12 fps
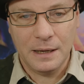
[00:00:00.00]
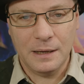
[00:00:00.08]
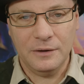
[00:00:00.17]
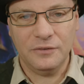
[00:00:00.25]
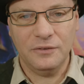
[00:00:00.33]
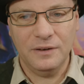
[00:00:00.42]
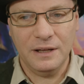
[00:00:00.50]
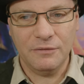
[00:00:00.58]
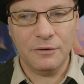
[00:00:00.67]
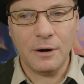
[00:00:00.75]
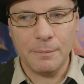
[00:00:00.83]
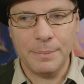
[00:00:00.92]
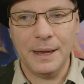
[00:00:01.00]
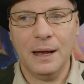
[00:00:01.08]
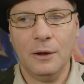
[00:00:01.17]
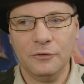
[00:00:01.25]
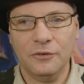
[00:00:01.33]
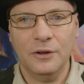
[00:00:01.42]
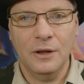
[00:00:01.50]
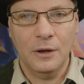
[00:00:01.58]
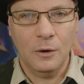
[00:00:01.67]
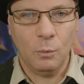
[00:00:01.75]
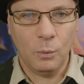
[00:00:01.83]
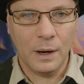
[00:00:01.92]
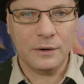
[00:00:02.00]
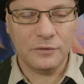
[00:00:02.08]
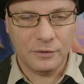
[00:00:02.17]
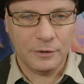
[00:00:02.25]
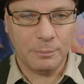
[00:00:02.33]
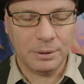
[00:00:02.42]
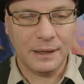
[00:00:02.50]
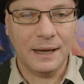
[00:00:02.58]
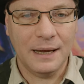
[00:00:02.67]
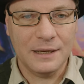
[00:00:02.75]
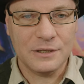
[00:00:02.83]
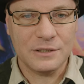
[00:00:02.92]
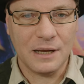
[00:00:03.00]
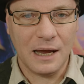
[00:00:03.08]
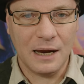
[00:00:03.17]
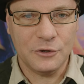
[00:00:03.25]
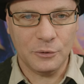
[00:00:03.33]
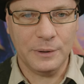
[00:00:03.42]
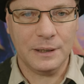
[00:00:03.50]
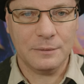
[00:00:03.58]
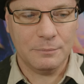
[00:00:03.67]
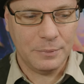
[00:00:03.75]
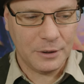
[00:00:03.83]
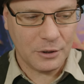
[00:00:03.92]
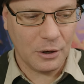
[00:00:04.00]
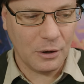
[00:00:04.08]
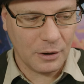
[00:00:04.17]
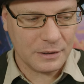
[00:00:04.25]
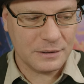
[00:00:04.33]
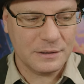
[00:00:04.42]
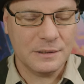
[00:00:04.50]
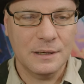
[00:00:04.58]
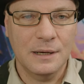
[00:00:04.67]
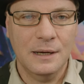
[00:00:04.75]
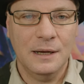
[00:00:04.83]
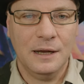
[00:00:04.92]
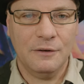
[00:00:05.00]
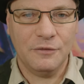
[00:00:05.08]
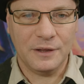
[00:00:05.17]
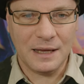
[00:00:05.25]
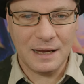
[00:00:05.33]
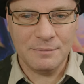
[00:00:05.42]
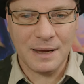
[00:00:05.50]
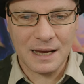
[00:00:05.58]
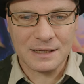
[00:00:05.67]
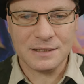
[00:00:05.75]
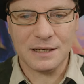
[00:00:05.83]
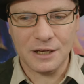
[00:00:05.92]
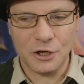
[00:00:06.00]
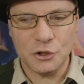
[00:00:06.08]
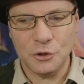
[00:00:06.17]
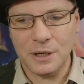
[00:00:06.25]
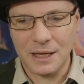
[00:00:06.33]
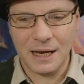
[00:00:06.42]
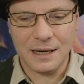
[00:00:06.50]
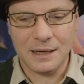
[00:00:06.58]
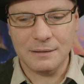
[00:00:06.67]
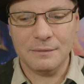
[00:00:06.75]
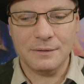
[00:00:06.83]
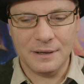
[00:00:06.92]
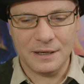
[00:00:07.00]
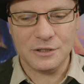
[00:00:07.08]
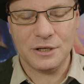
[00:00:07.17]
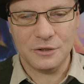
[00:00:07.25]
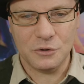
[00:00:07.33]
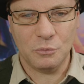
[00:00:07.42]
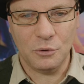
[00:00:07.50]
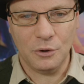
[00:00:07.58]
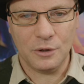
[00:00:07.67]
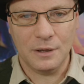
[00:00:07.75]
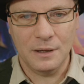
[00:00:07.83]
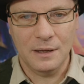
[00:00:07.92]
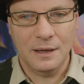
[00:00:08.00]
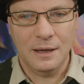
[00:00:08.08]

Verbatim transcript: It is never about what the players are doing because if the game master can adjudicate it, then it's going to work.